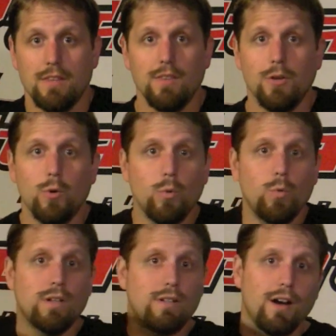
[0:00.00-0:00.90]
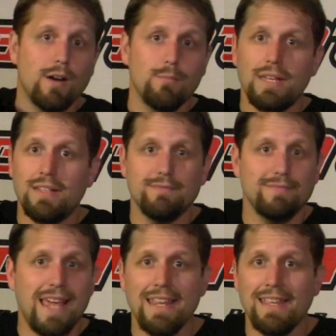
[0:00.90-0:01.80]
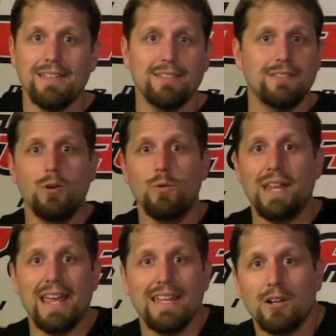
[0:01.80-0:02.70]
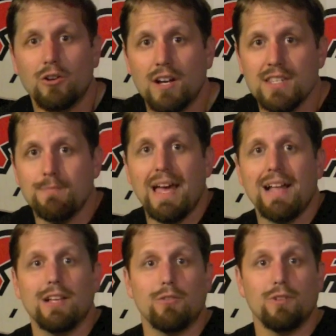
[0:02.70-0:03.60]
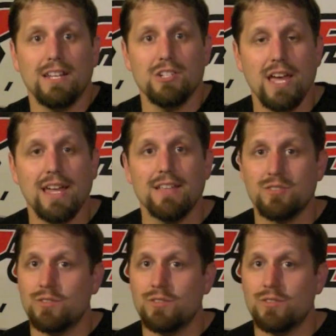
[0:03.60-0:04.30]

No armpit netting, no netting across the back like a running jacket.